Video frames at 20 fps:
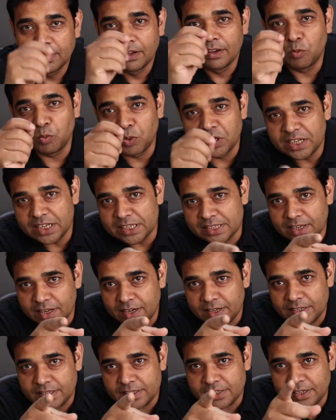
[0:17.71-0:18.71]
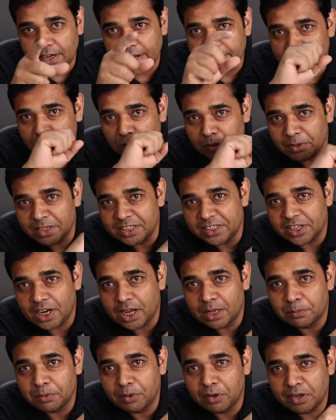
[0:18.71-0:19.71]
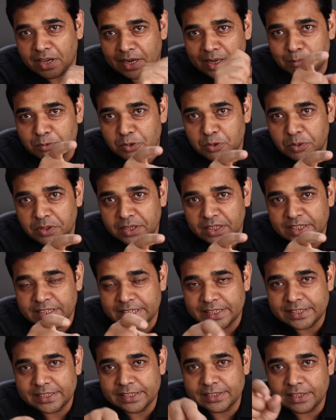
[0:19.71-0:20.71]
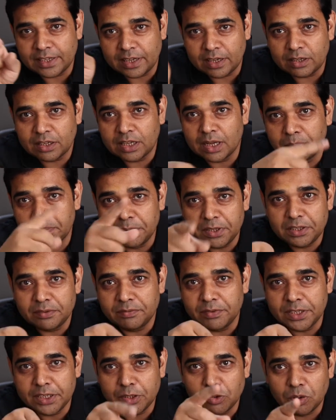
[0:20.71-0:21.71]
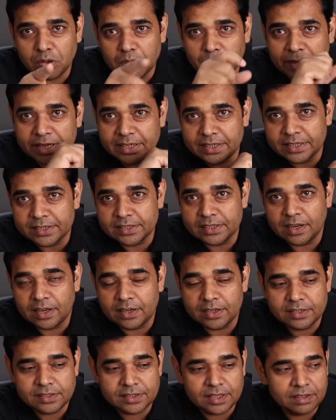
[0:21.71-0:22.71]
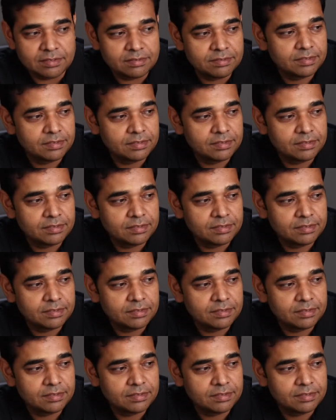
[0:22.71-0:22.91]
One DSLR is right on my tripod, and I'm shooting this complete video on my DSLR itself.